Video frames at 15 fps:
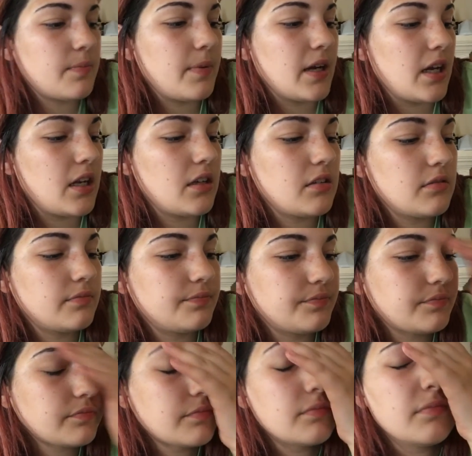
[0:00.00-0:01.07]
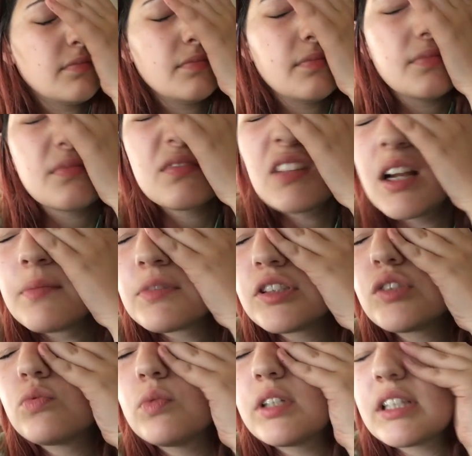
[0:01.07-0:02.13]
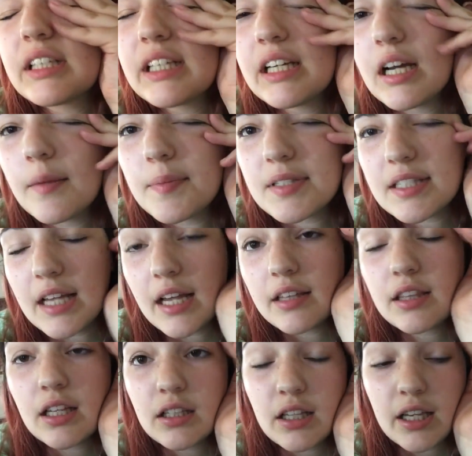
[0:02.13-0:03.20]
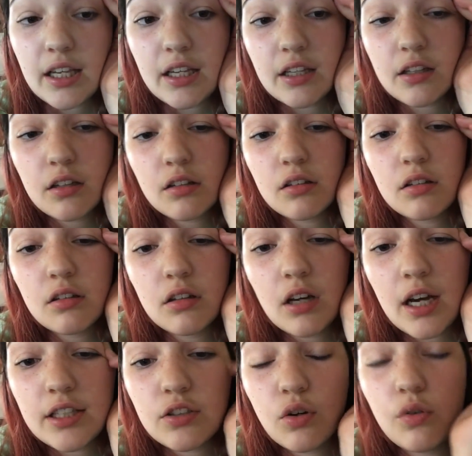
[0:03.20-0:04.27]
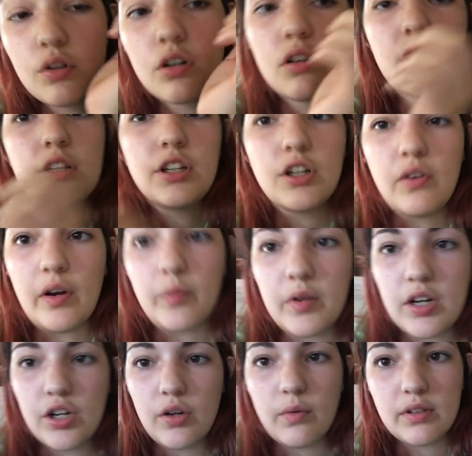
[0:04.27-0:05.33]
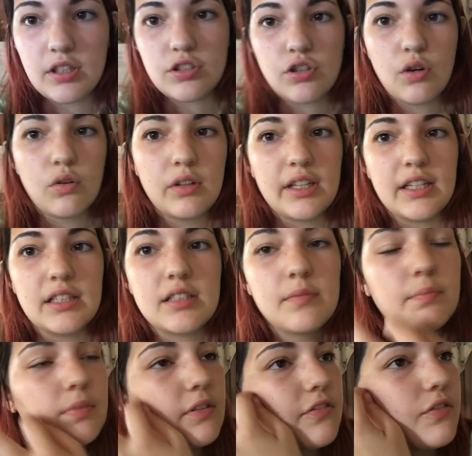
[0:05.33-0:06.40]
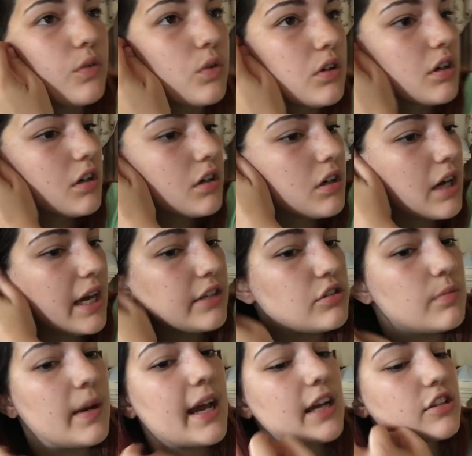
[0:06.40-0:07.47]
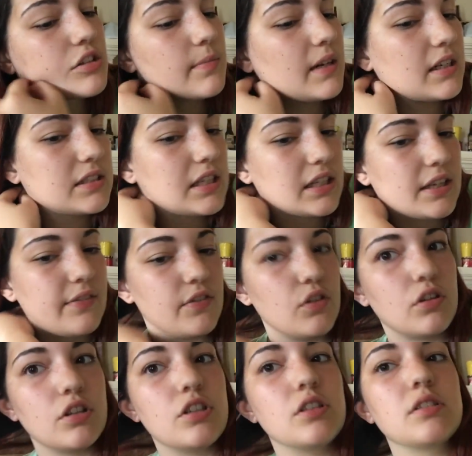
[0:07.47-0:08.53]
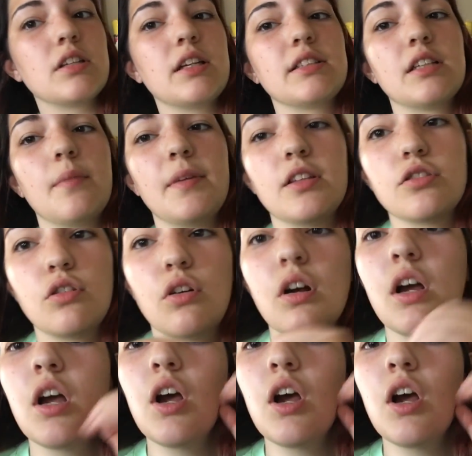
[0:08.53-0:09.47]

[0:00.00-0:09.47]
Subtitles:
But I'm just really upset that, like, I told her, you know, I want to know what the total is before I do my extra bucks. Like, if you could just, like, tell me the total.